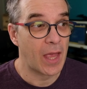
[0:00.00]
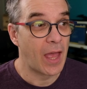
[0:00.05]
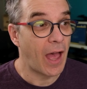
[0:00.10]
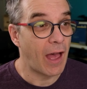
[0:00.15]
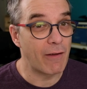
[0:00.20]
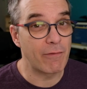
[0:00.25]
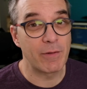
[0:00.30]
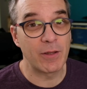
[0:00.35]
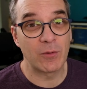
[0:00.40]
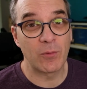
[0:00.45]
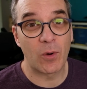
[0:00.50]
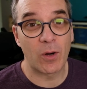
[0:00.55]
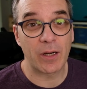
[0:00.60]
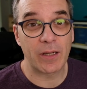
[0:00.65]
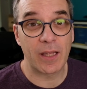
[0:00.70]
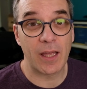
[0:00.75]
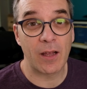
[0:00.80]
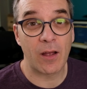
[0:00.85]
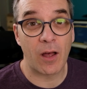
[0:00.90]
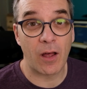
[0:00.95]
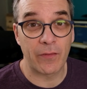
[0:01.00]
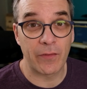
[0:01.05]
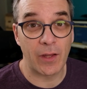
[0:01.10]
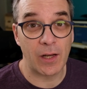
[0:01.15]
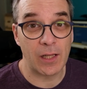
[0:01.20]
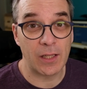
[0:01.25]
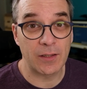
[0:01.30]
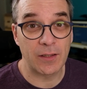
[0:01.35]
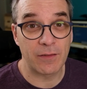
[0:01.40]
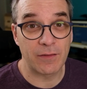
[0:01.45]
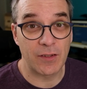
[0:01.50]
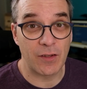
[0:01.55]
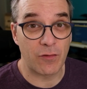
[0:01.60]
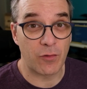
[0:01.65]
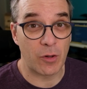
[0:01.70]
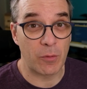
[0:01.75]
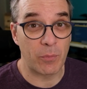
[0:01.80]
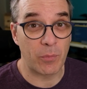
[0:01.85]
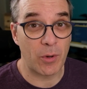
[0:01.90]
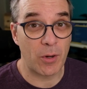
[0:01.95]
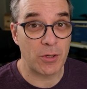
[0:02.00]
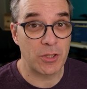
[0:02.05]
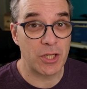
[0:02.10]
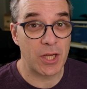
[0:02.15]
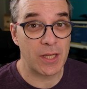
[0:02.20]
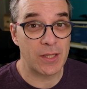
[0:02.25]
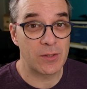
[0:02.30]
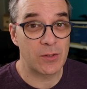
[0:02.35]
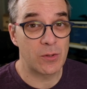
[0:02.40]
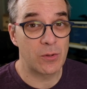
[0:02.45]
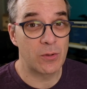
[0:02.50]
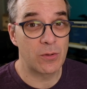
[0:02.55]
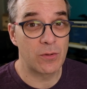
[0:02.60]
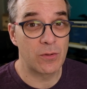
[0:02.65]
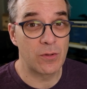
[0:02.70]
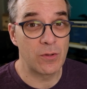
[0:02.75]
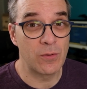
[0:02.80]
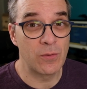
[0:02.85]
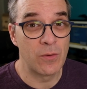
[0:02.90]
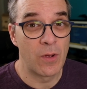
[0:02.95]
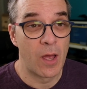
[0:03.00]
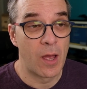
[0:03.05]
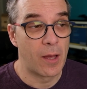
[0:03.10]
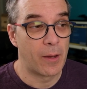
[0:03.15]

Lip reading: I've been working on a lot of different projects too,